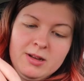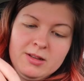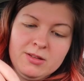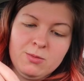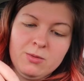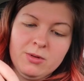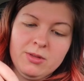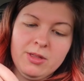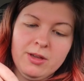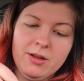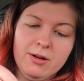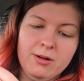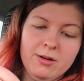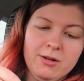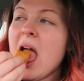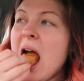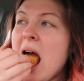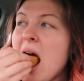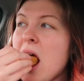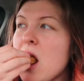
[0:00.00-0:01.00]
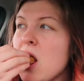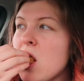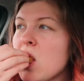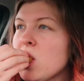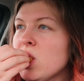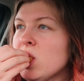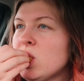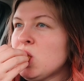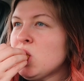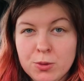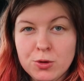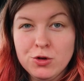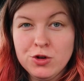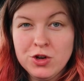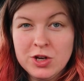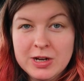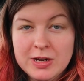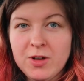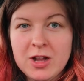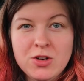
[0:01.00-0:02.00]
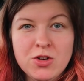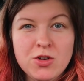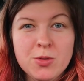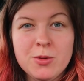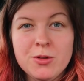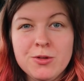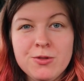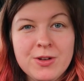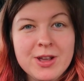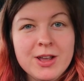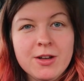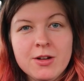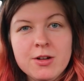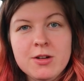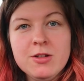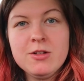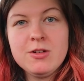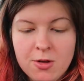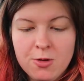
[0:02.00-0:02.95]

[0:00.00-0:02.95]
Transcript: That's what they are. They're basically bougie vegetable fingers.